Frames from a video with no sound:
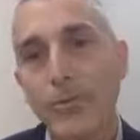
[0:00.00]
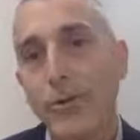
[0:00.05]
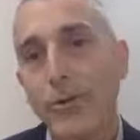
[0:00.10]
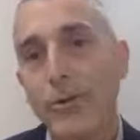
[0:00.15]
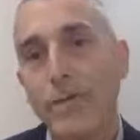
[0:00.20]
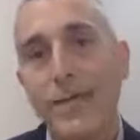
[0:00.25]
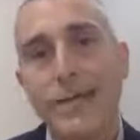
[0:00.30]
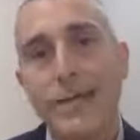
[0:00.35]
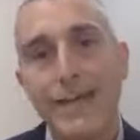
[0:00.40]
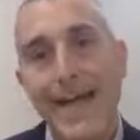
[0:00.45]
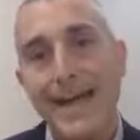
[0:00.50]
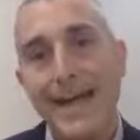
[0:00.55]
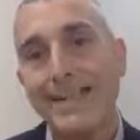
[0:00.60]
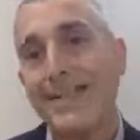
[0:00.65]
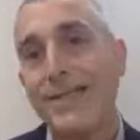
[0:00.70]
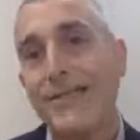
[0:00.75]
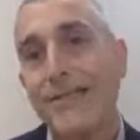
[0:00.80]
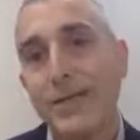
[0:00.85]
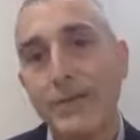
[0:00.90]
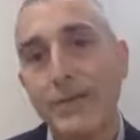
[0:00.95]
particularly
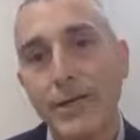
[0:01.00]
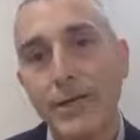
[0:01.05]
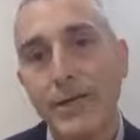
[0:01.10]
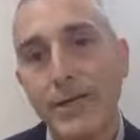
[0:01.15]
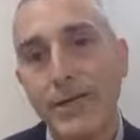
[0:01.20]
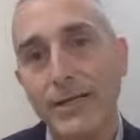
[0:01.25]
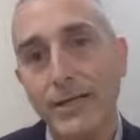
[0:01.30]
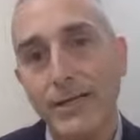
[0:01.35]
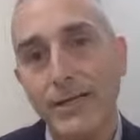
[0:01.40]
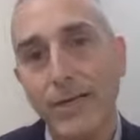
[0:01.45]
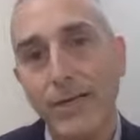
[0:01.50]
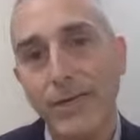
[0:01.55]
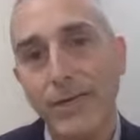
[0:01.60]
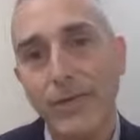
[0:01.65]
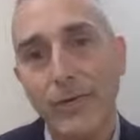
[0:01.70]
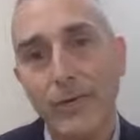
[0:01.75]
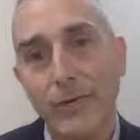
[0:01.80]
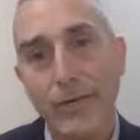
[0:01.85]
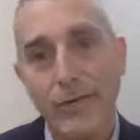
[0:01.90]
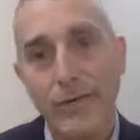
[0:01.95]
activity-related
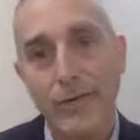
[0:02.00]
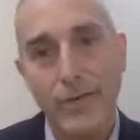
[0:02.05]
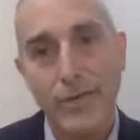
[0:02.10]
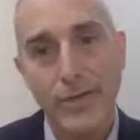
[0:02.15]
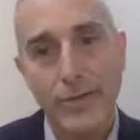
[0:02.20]
discomfort with your